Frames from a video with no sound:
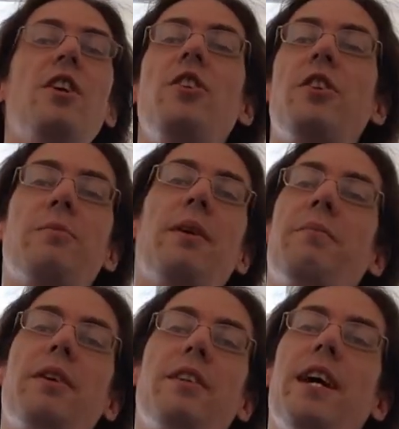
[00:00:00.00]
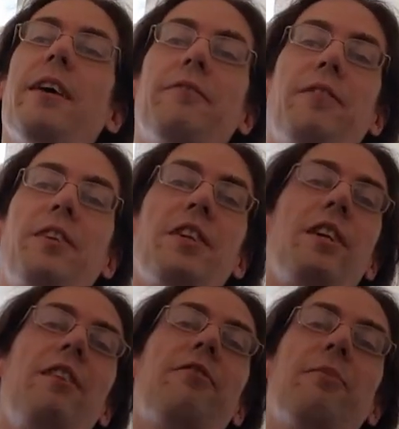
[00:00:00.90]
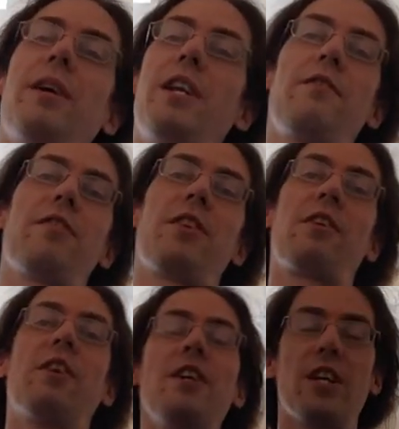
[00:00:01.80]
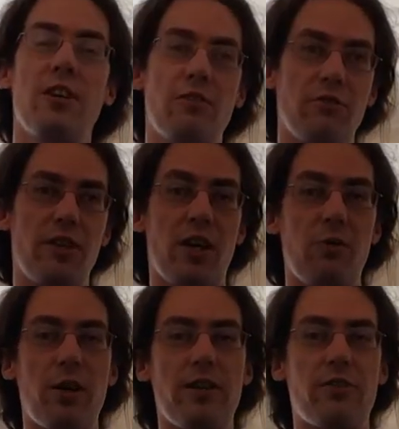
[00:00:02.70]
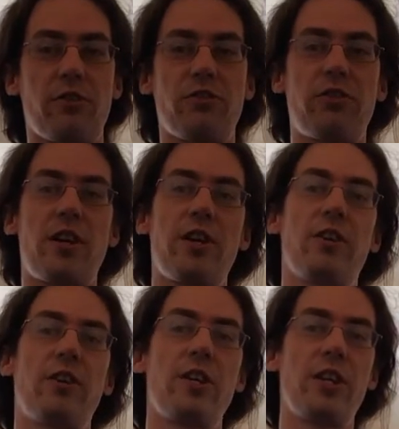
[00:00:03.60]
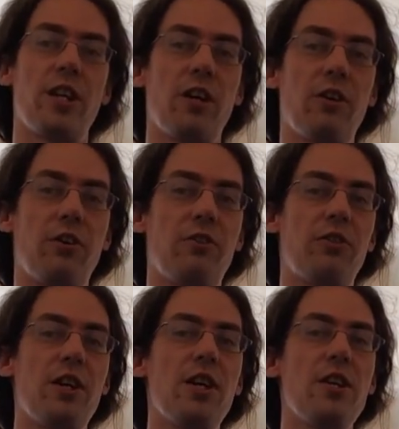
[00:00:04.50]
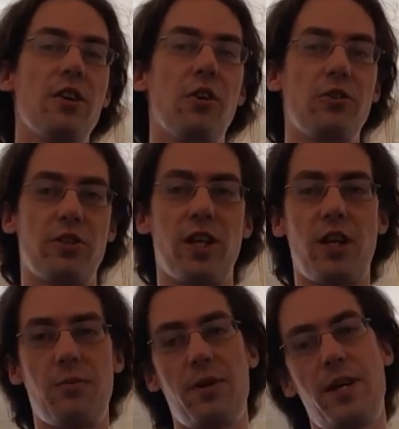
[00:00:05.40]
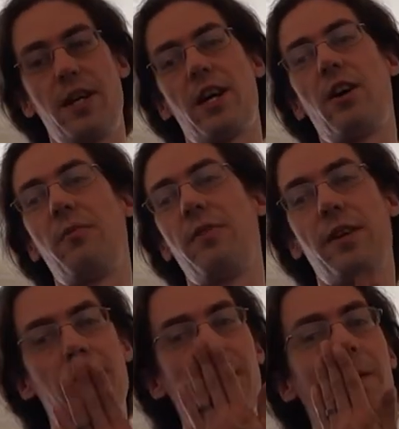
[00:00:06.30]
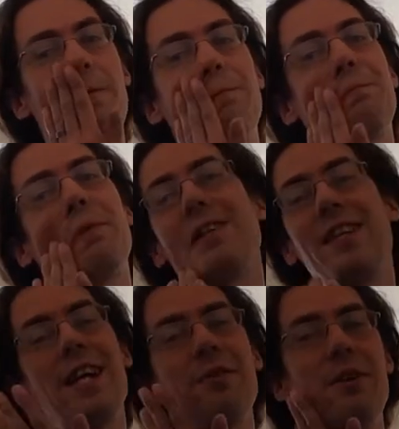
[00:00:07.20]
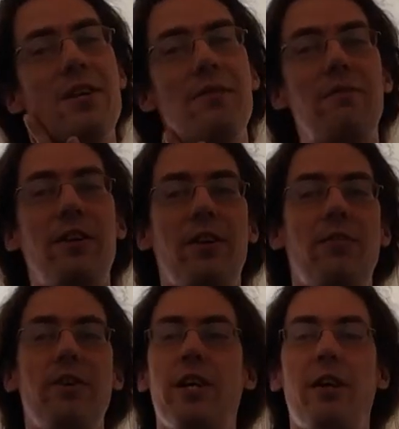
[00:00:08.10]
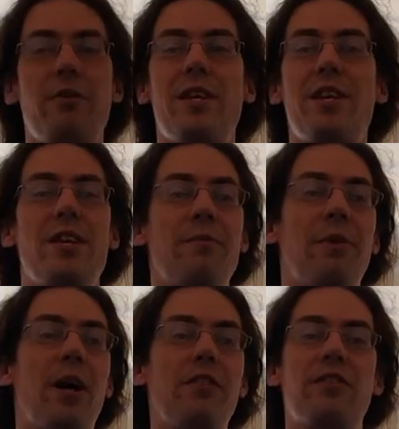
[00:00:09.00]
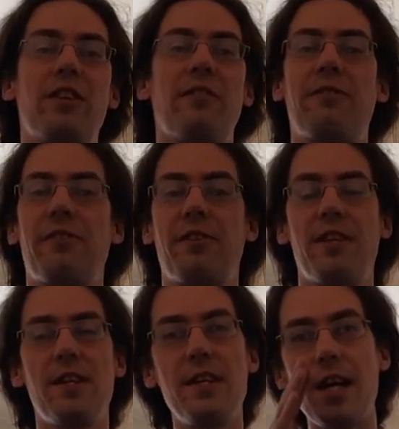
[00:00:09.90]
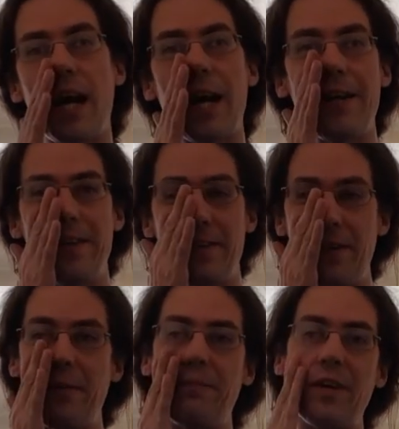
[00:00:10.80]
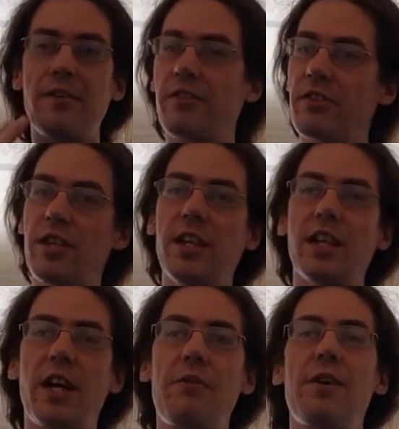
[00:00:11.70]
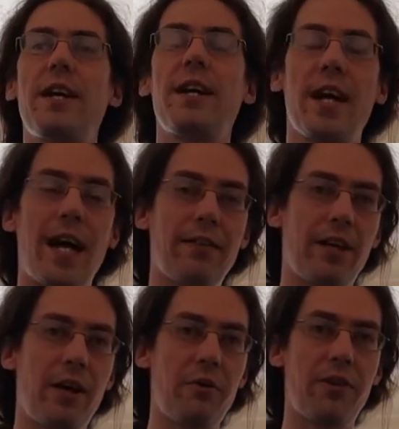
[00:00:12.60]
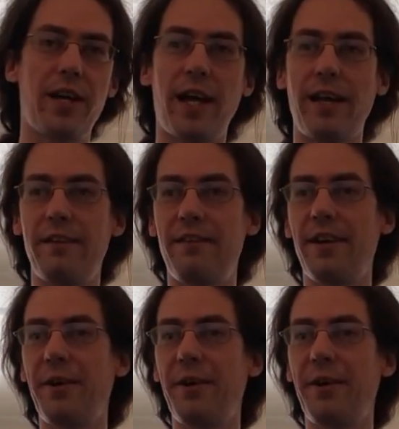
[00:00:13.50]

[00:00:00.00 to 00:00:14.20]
you can buy basically everything you need from any of your local DIY stores. So you're looking at your Lowe's, your Orchard Hardware, your Home Depot, basically anywhere you can think of, you can go in and you can buy this stuff. And yeah, just go there, have a go with it, and